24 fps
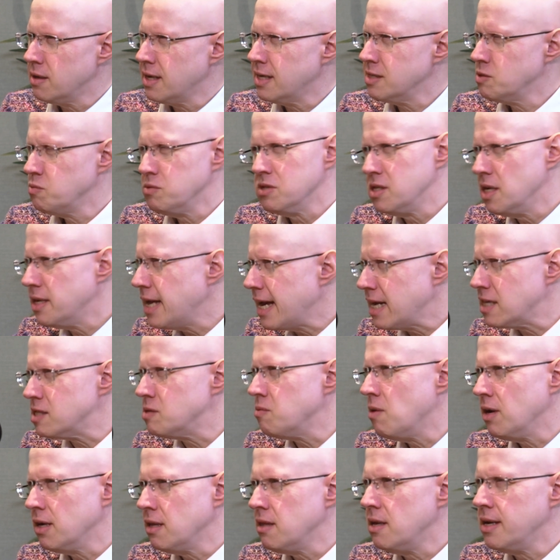as was the next
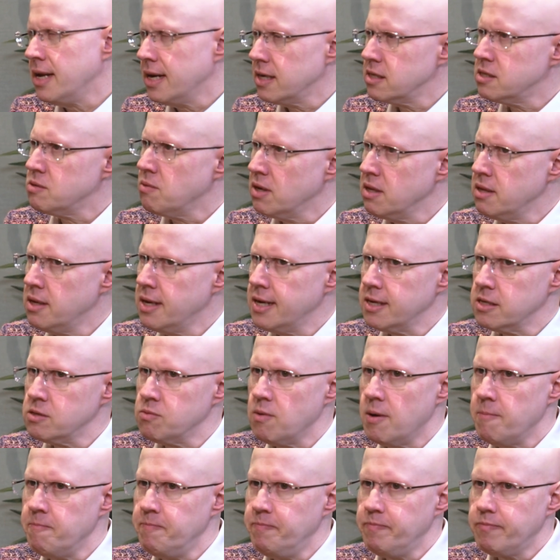one and the next one and the next
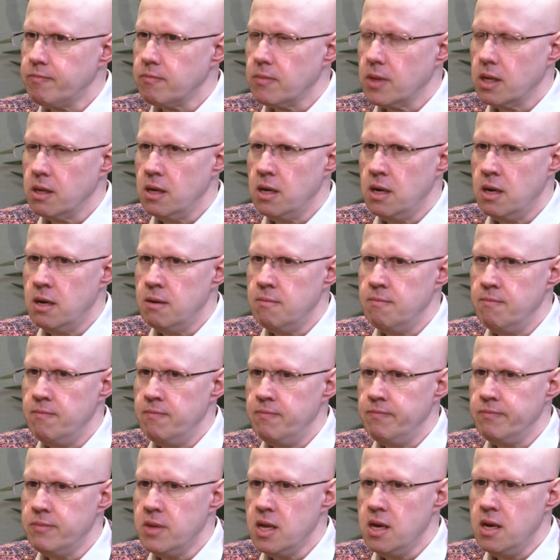one.
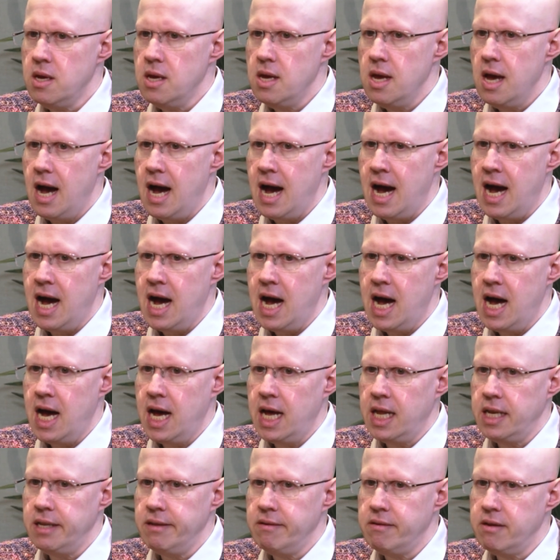
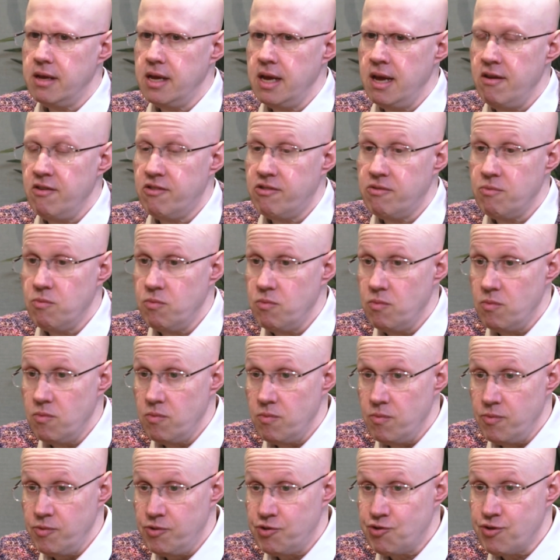And it's
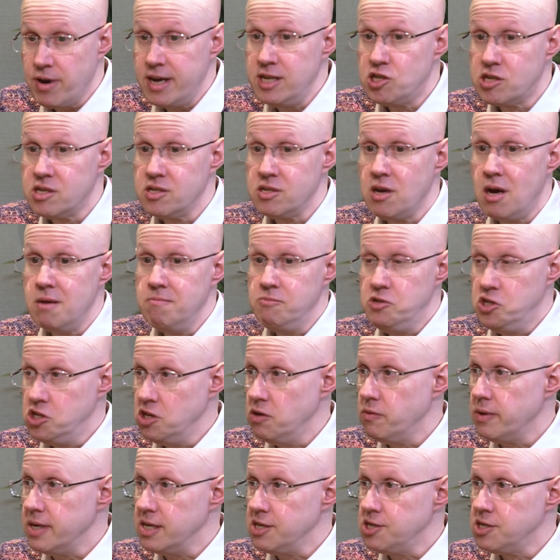strange because I'm
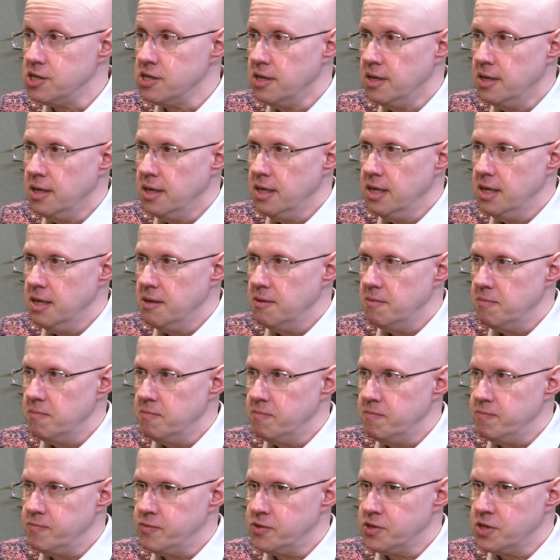Jewish,
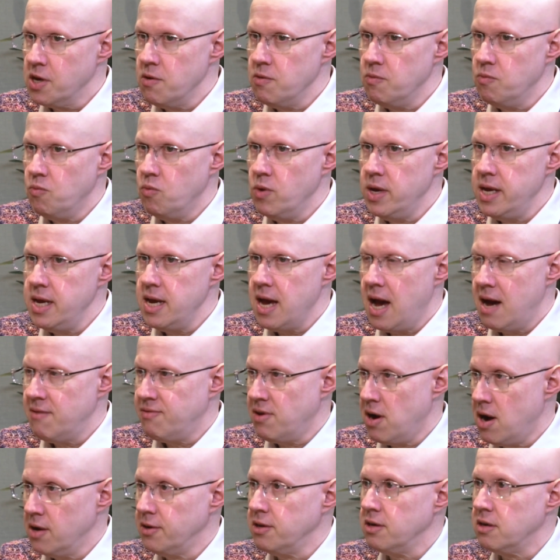so we have
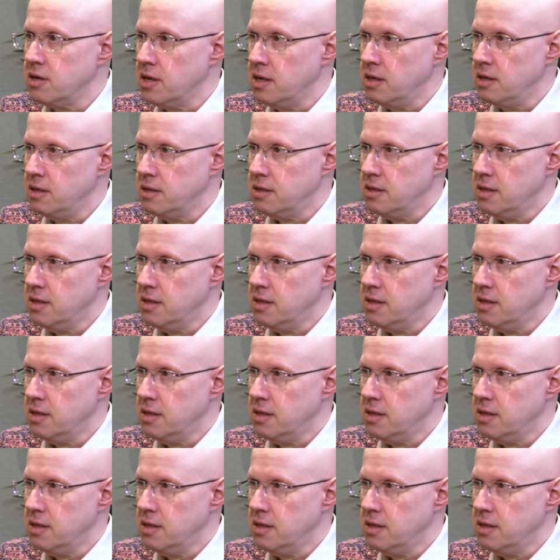Hanukkah,